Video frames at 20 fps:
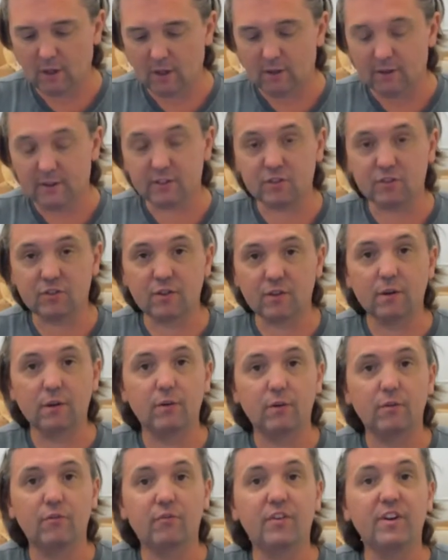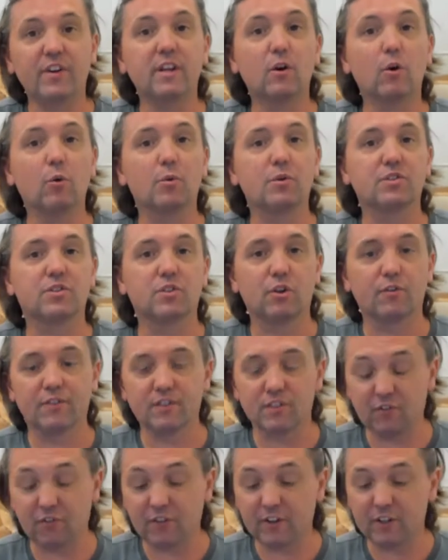This video will serve
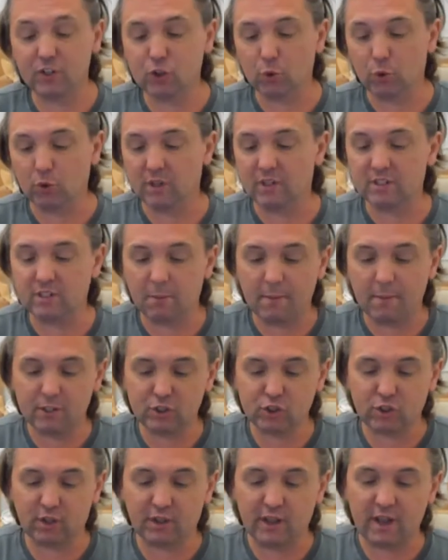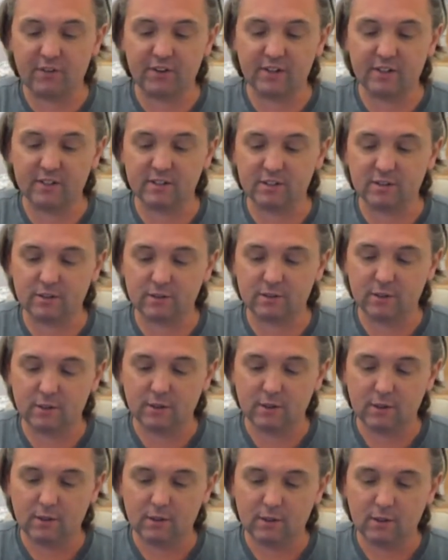as visual and dimensional evidence
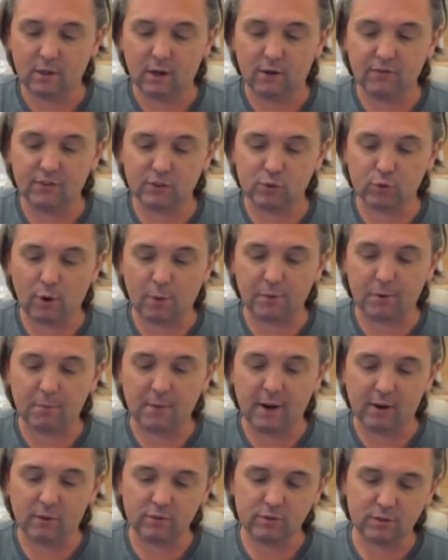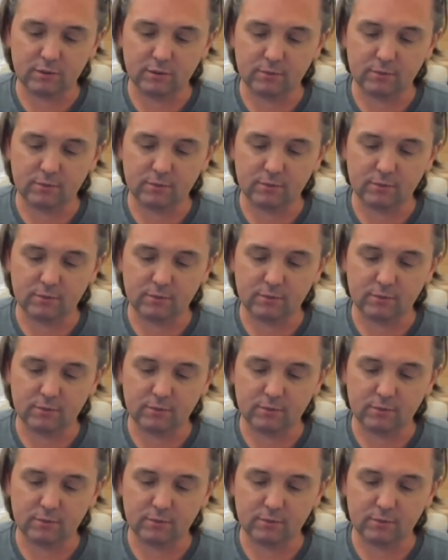of this rubber mount.